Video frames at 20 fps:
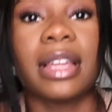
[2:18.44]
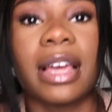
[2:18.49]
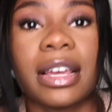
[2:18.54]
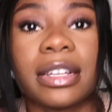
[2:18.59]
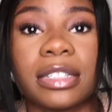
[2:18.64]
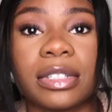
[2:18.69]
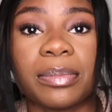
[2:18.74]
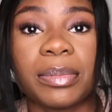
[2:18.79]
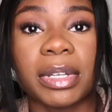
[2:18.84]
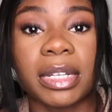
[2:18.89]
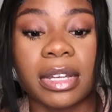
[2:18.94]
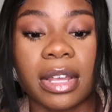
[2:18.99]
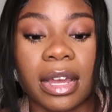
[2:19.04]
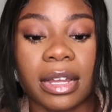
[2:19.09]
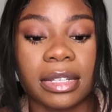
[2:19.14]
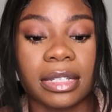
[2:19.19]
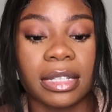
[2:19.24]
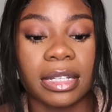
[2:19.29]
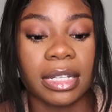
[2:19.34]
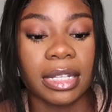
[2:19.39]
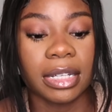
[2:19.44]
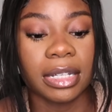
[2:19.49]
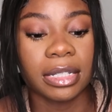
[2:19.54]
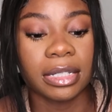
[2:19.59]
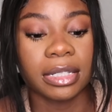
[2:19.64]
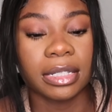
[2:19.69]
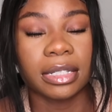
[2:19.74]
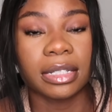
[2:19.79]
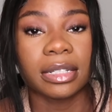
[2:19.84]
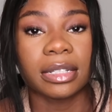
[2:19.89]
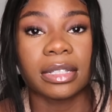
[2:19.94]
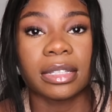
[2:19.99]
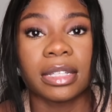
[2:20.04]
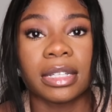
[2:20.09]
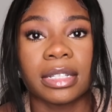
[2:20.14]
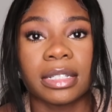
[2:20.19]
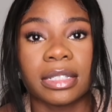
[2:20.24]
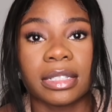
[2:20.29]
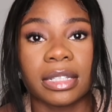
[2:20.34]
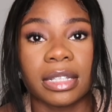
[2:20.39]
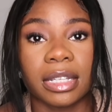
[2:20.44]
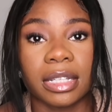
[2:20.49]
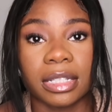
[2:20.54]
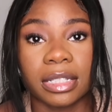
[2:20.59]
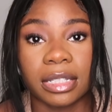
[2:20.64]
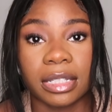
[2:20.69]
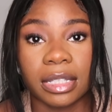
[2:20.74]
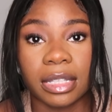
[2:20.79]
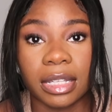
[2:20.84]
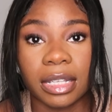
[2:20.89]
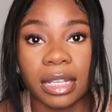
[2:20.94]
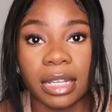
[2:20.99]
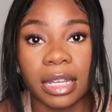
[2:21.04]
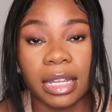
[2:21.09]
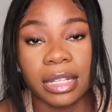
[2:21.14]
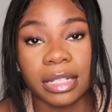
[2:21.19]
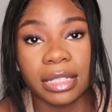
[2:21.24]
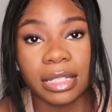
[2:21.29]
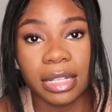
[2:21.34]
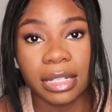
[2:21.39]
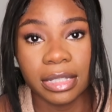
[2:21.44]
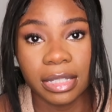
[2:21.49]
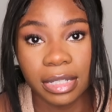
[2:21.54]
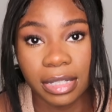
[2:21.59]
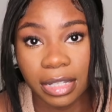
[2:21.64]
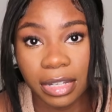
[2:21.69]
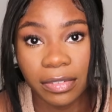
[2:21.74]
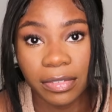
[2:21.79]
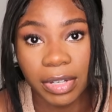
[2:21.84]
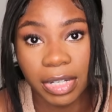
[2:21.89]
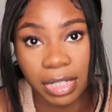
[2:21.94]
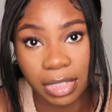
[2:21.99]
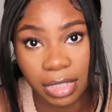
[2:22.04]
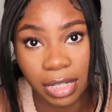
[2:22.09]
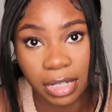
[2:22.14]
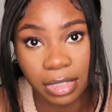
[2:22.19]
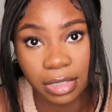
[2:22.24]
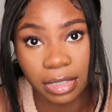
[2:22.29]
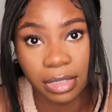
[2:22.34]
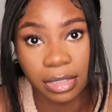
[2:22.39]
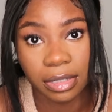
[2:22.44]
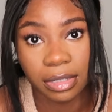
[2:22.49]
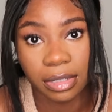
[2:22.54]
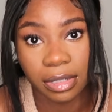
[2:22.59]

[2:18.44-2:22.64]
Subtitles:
last but not least, this is the sensitivity test.